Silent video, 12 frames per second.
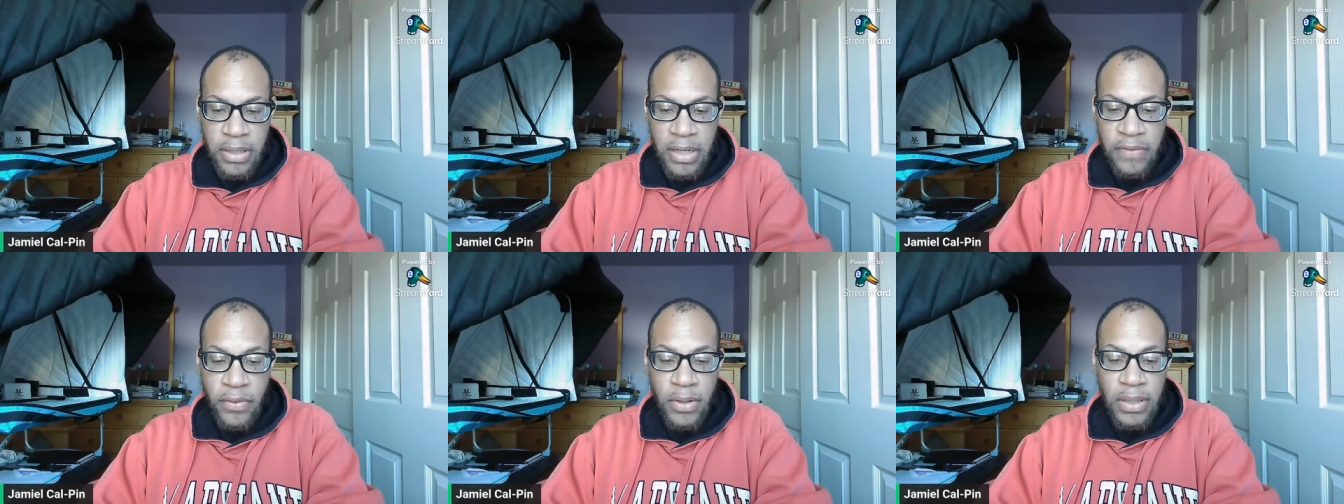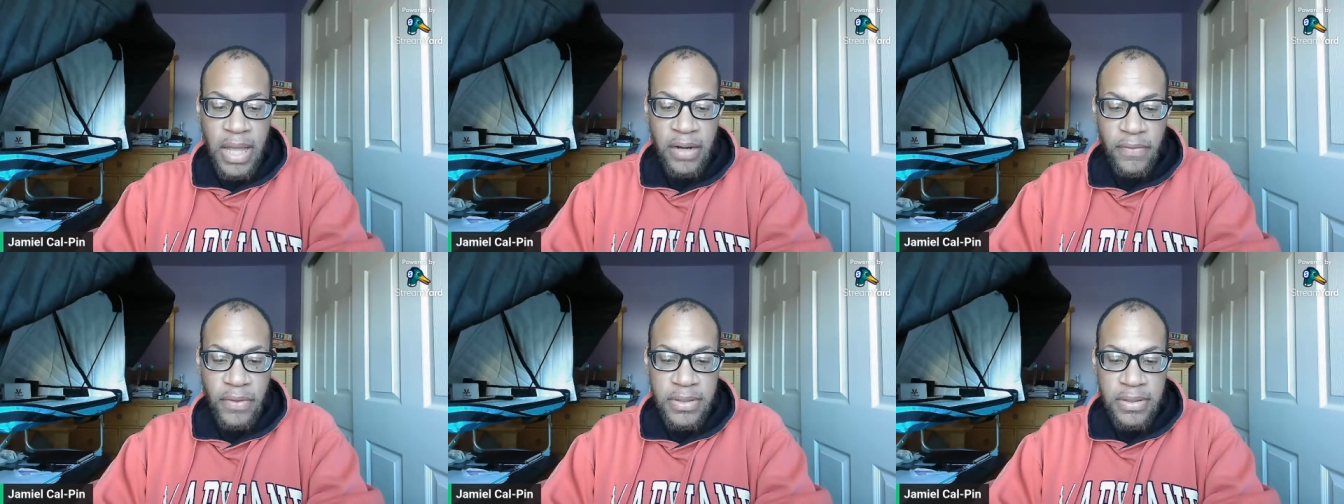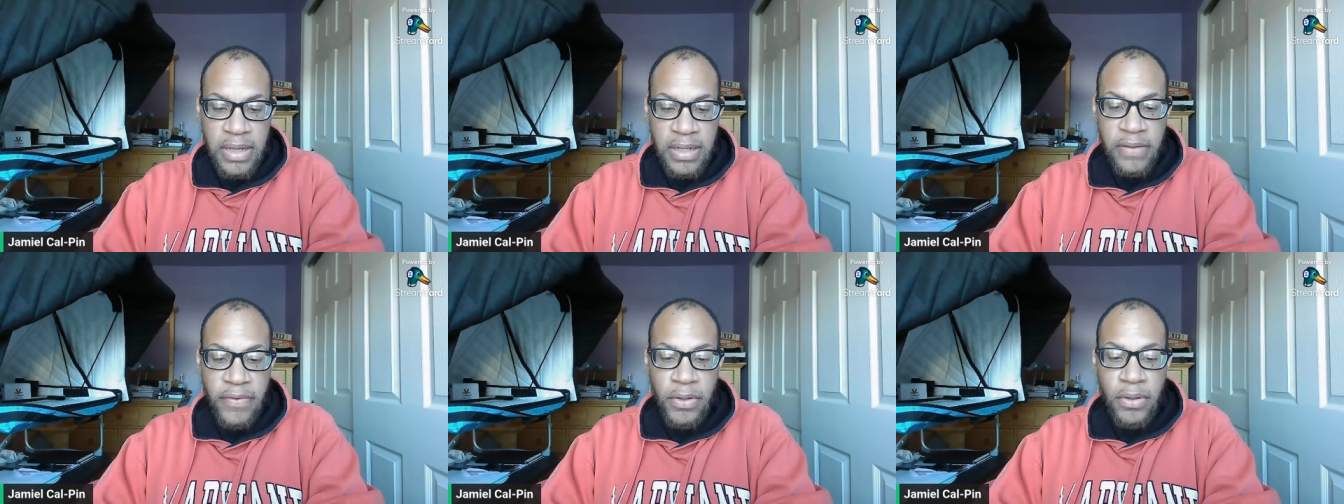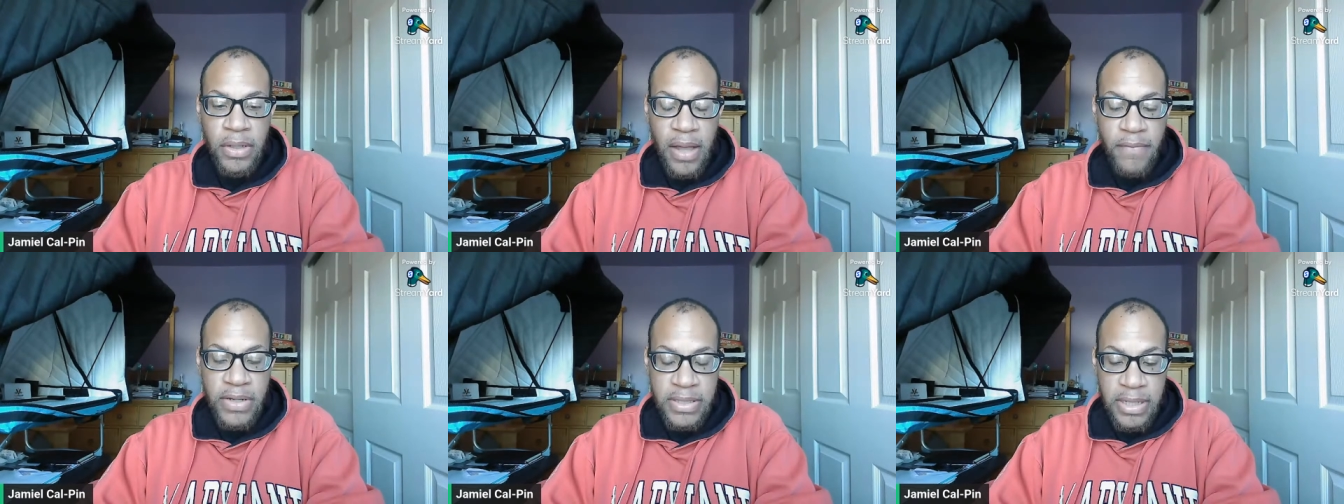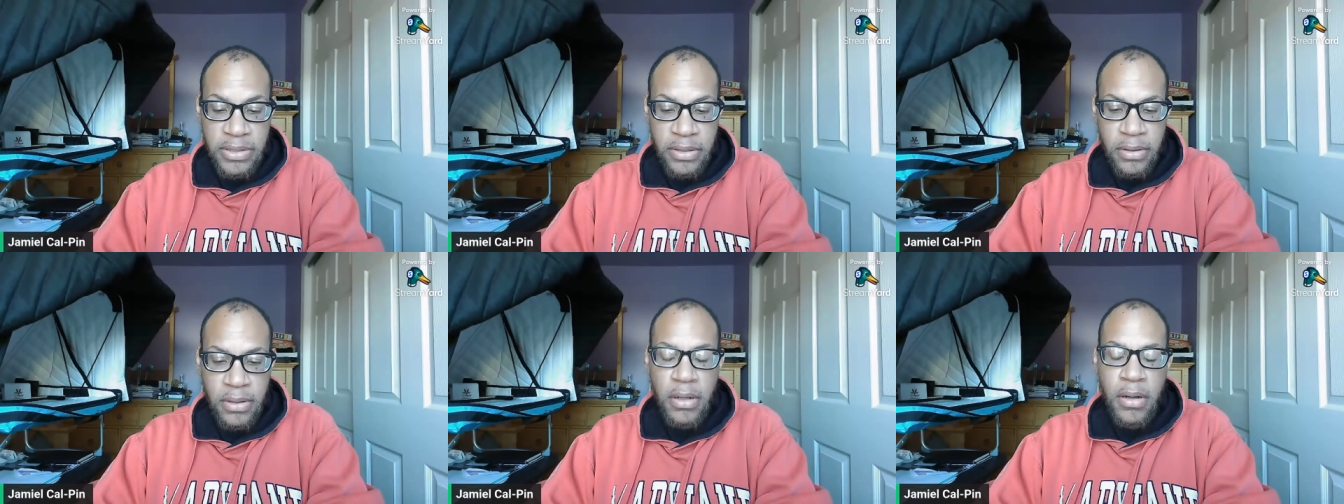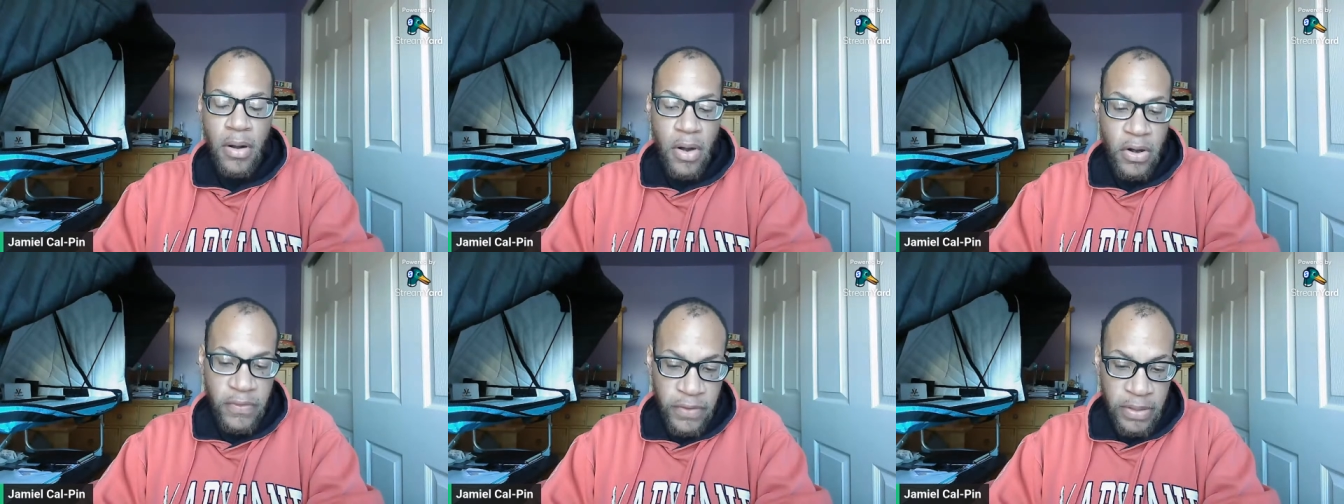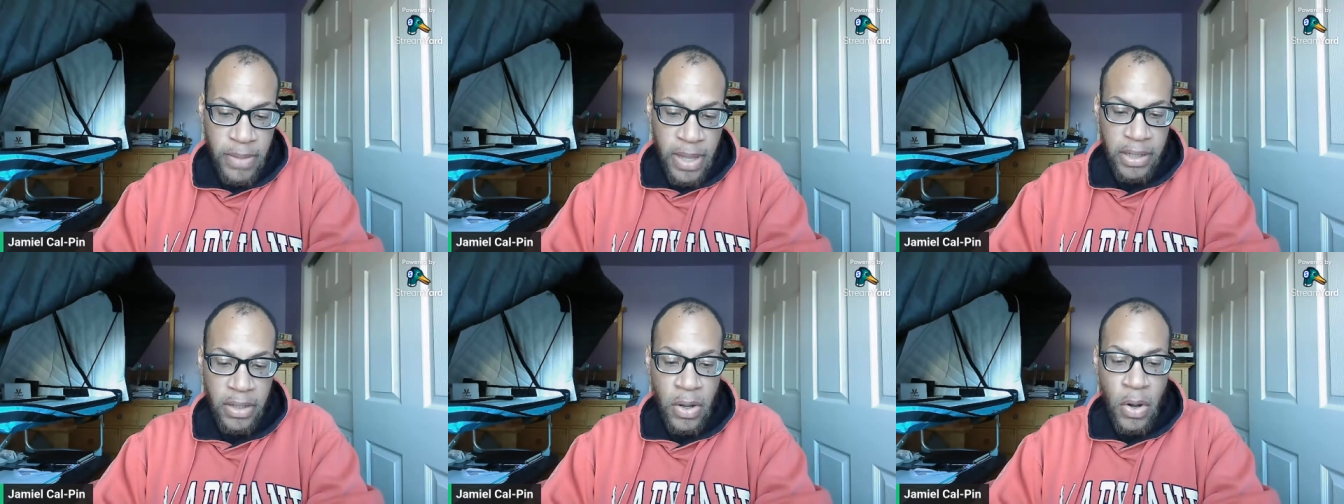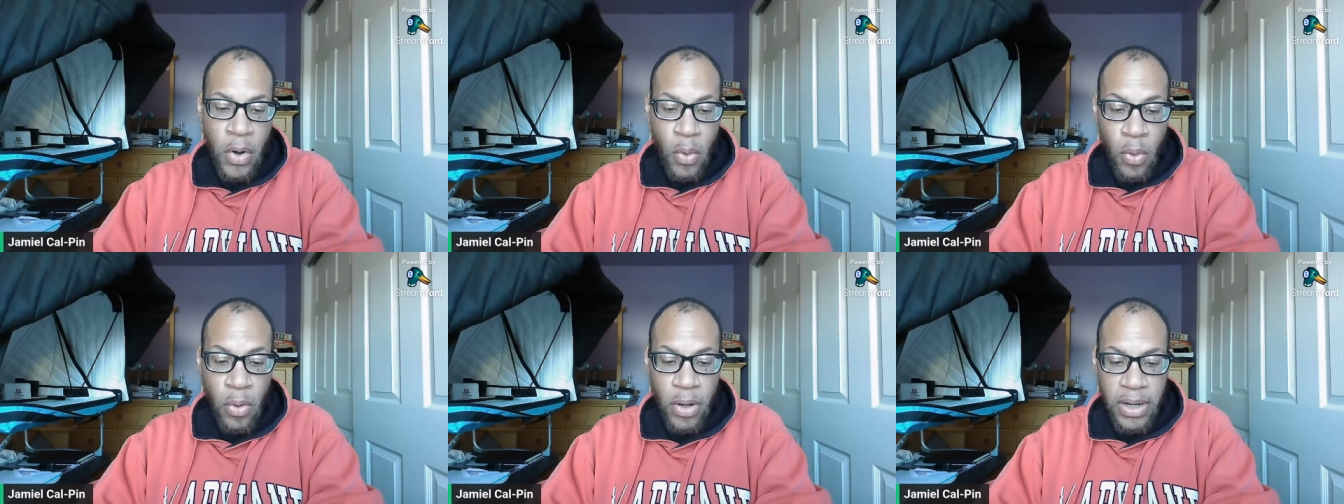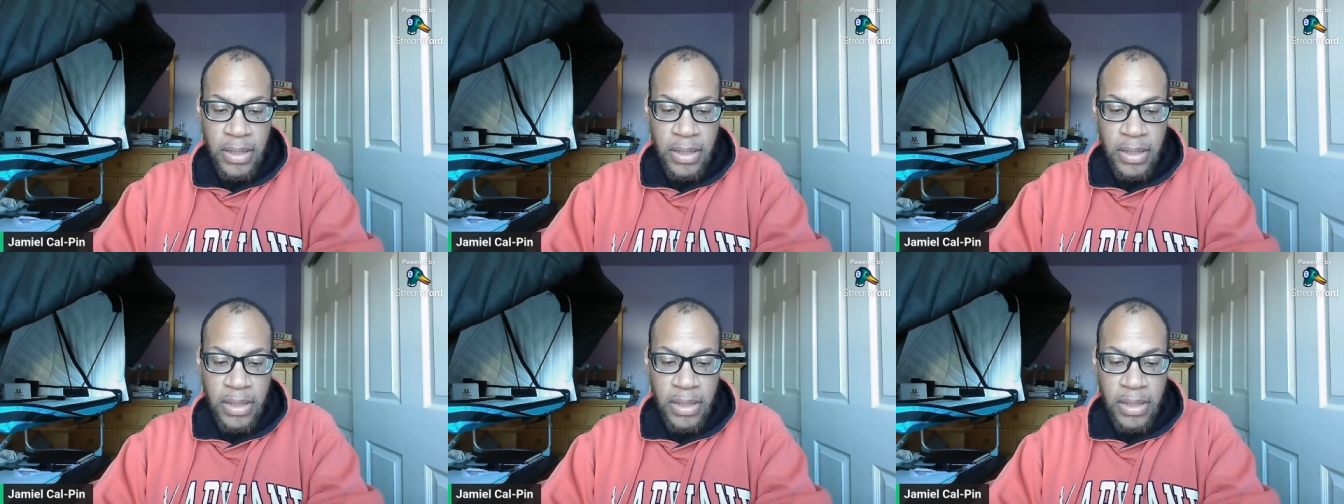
And for a lot of us, a difficult conversation, hard feedback, or